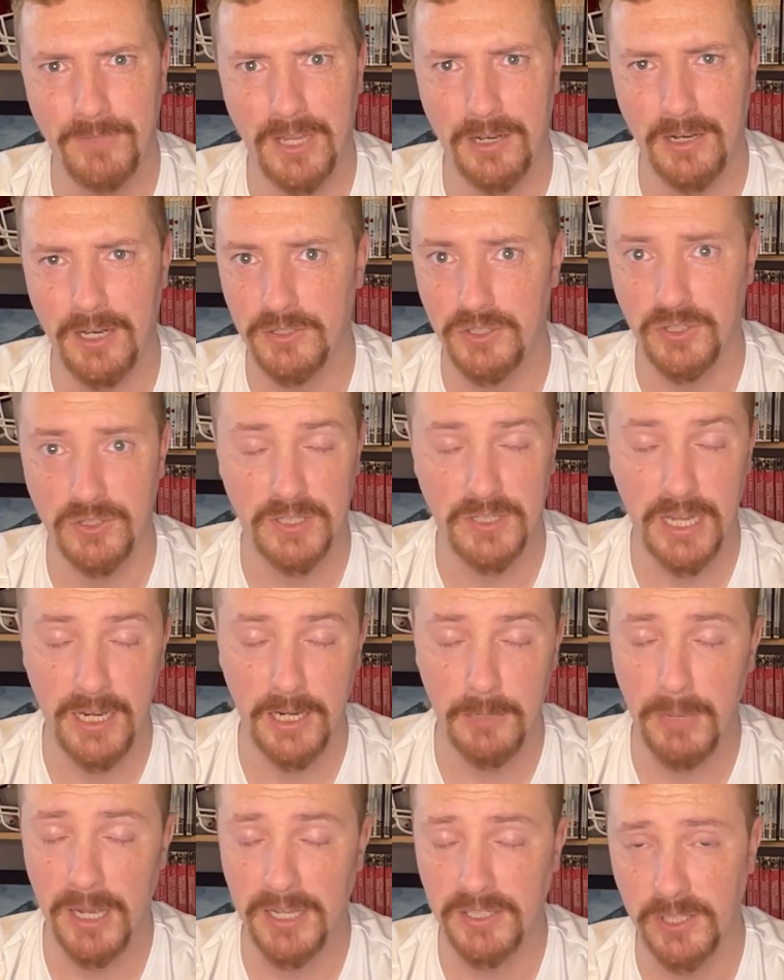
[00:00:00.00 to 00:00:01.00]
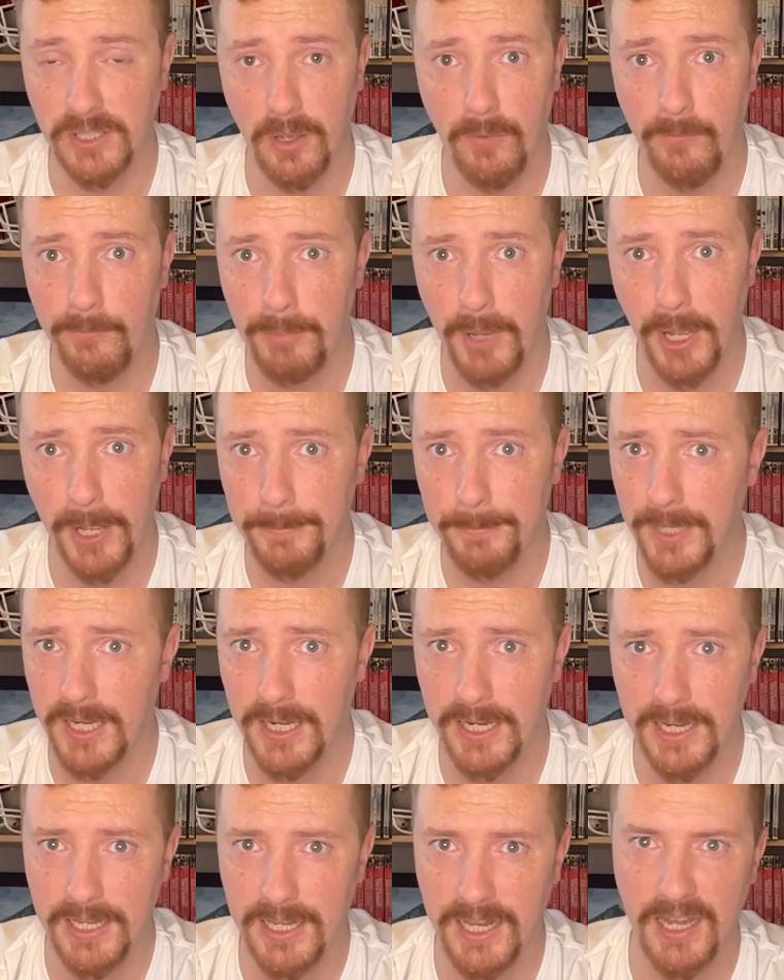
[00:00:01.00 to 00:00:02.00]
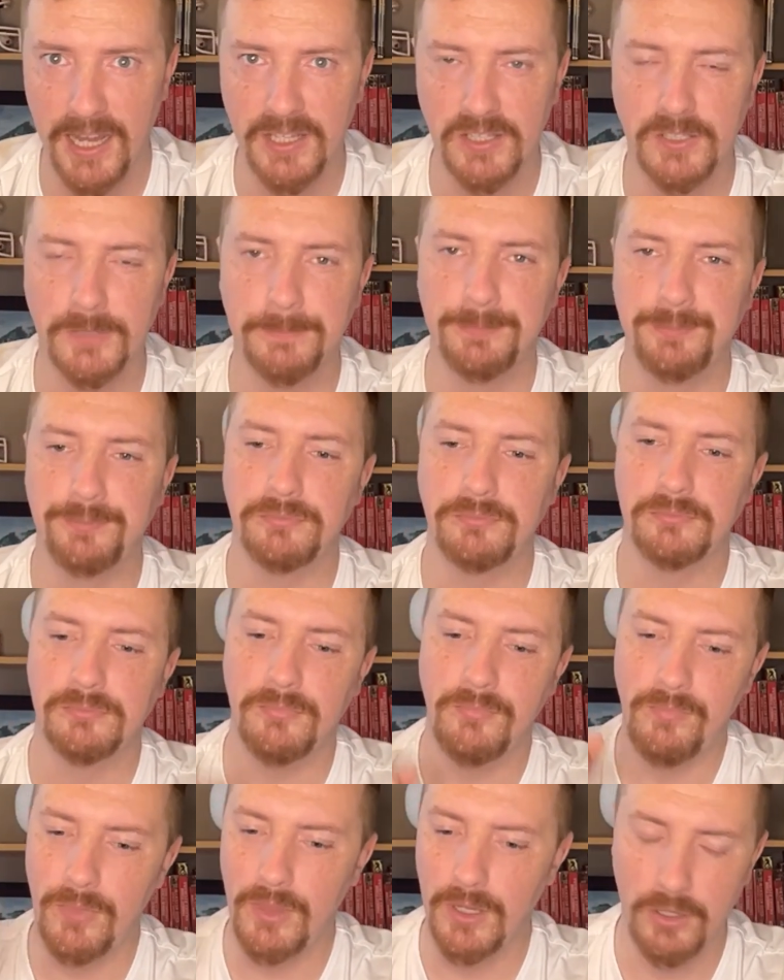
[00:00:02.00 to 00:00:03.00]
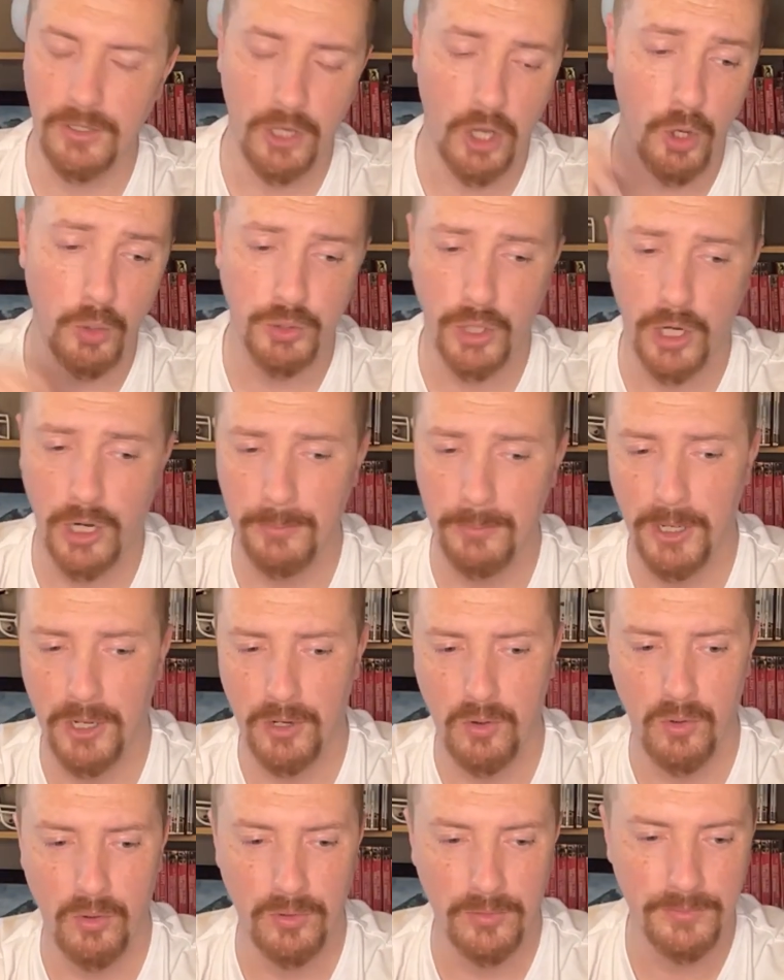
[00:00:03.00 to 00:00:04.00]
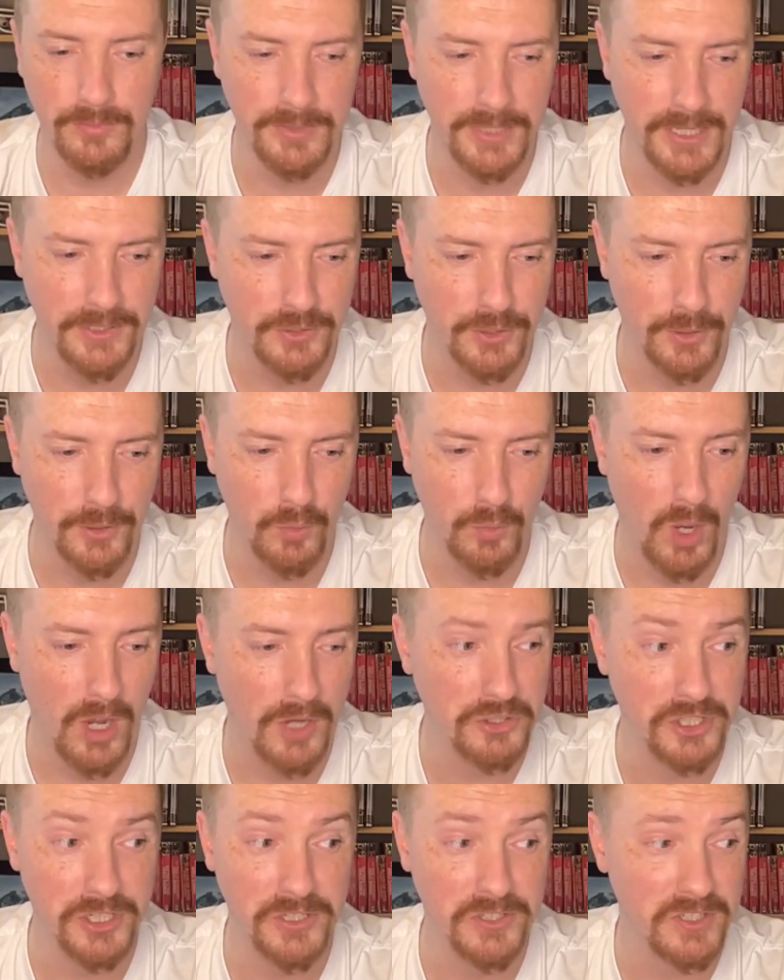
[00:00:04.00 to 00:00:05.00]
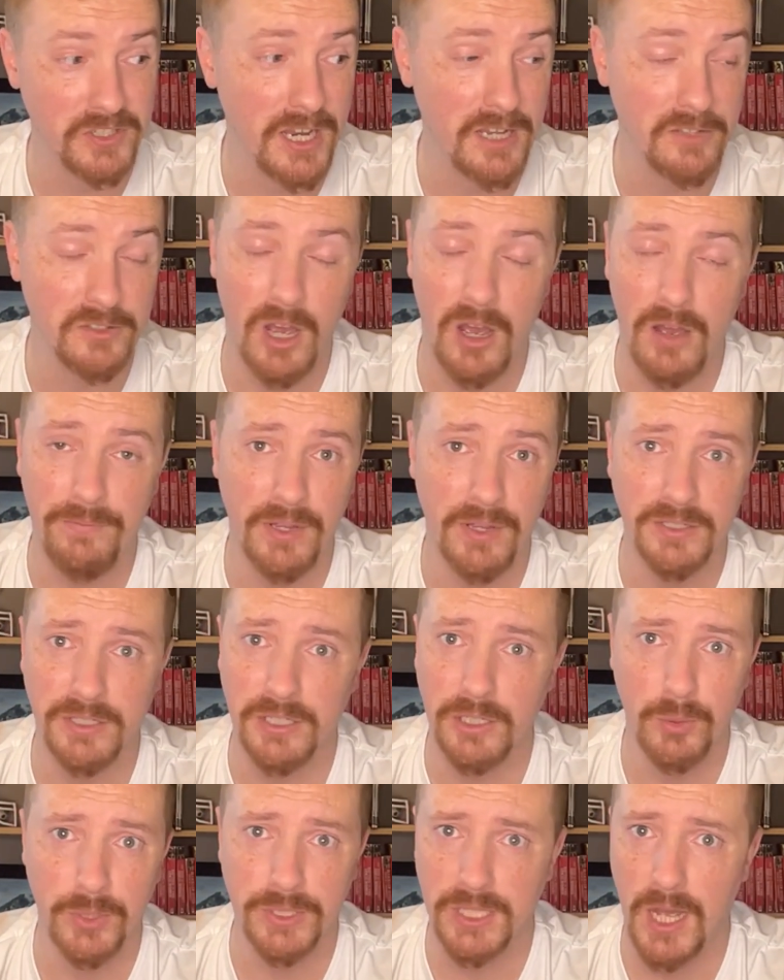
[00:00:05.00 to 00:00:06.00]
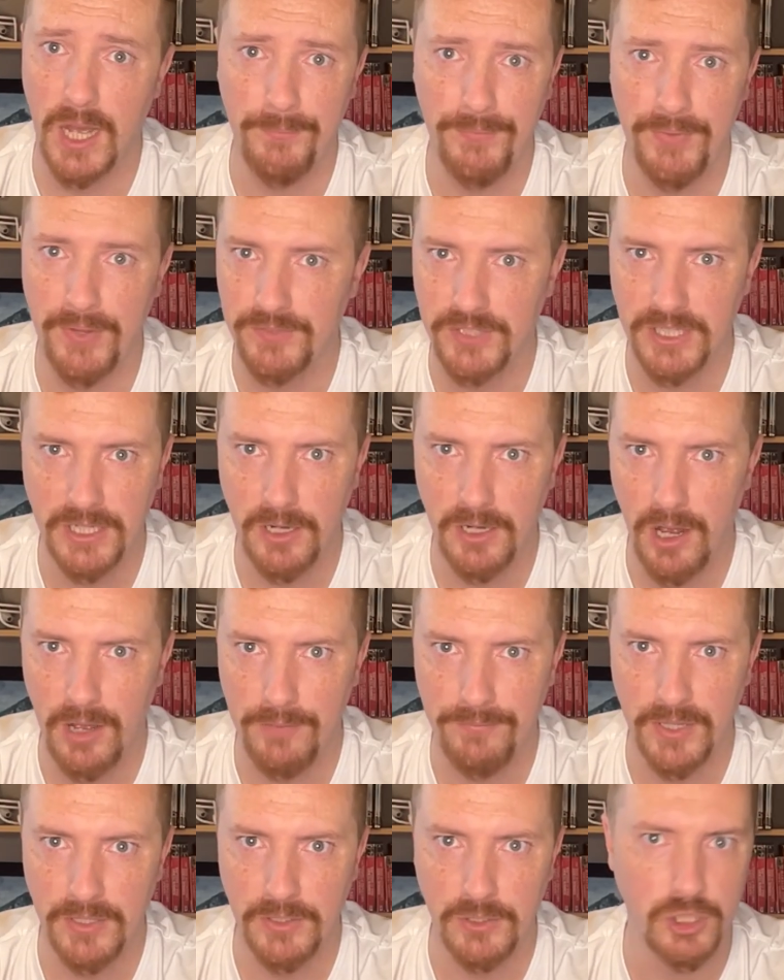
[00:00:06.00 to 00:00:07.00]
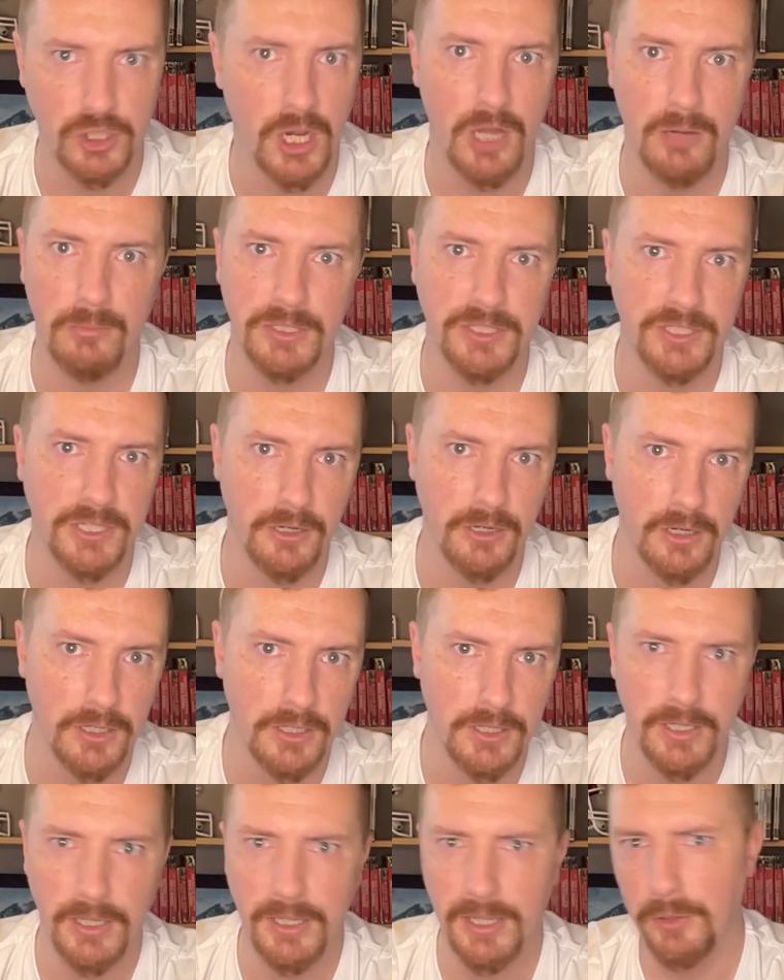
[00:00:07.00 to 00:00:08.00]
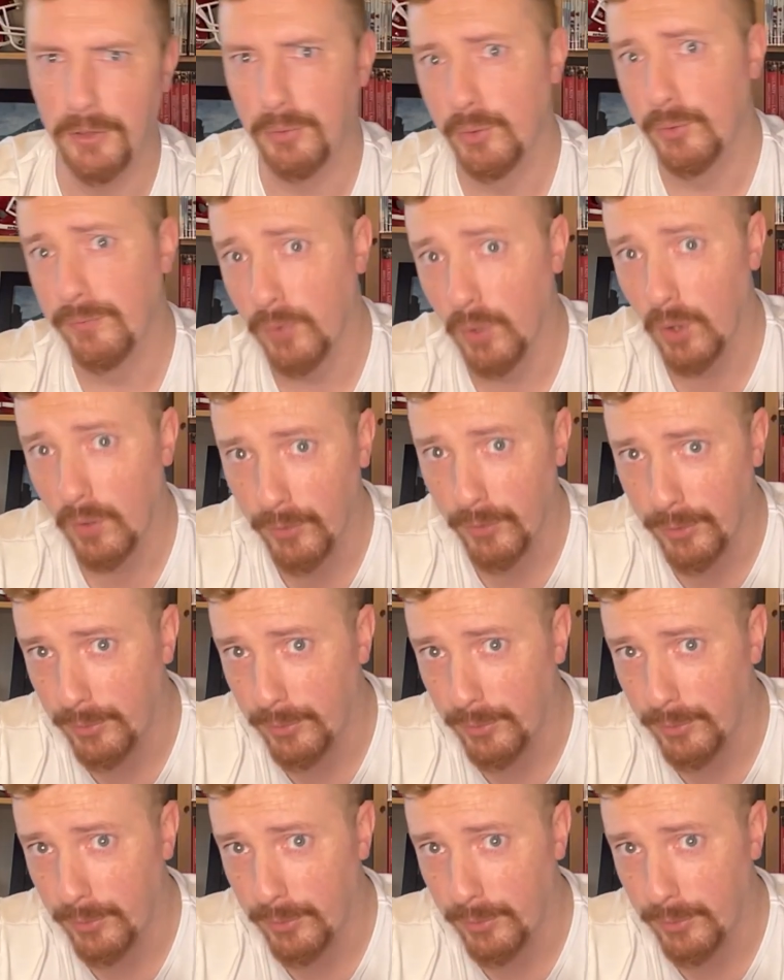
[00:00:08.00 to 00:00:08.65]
And I just dated myself. But in any case, Coach Arbuckle, he turned Washington State's offense into a top 15 offense. John Mateer, he threw for over